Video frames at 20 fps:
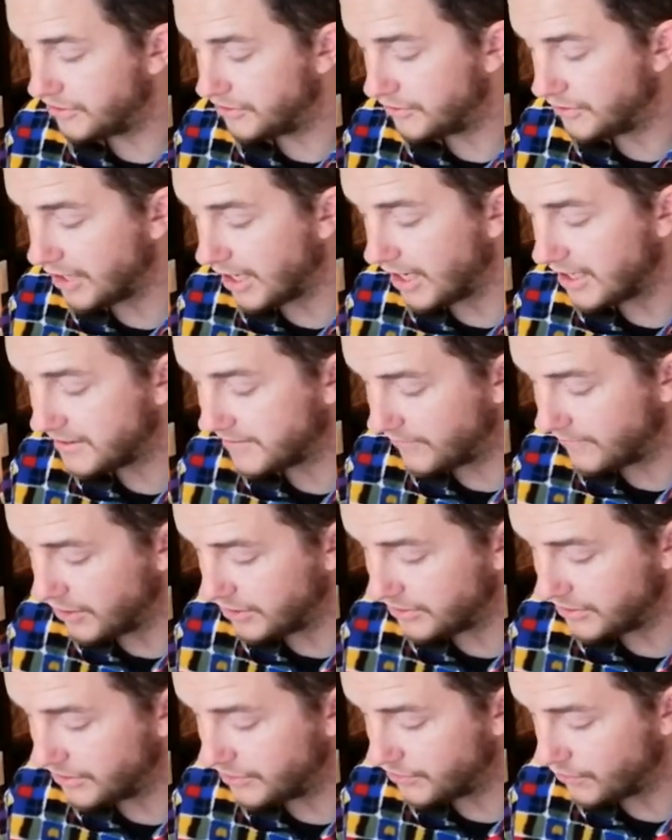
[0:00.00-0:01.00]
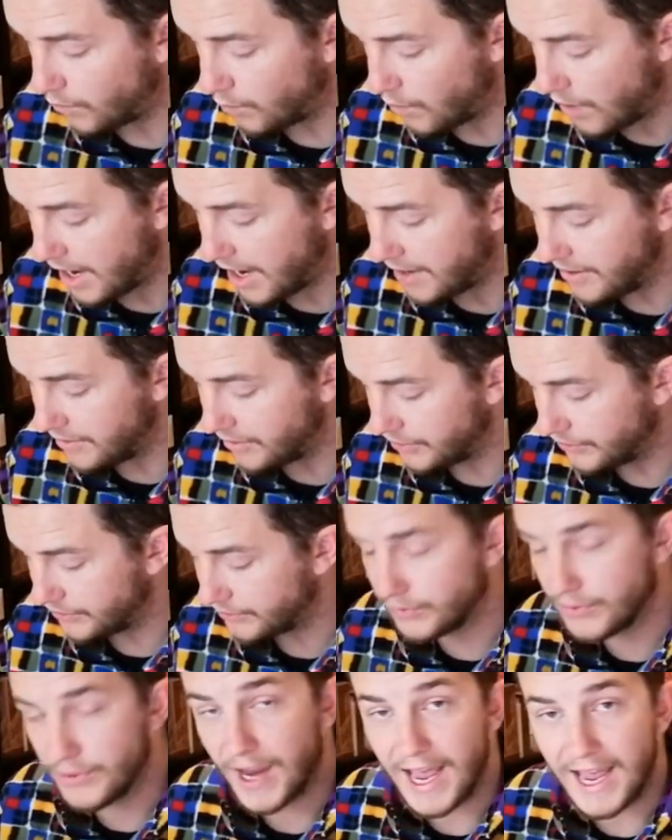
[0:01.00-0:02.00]
just verses 1
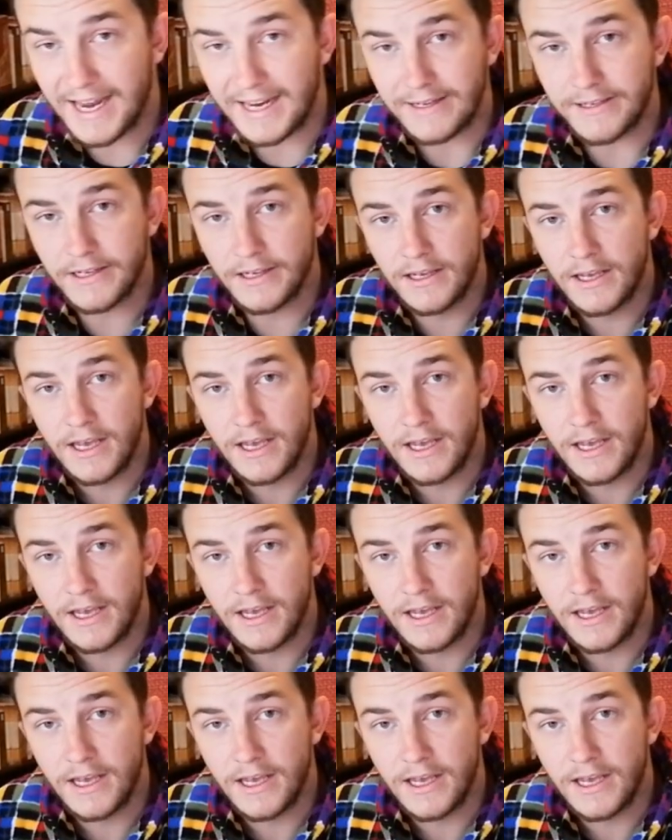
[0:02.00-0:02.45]
through 8.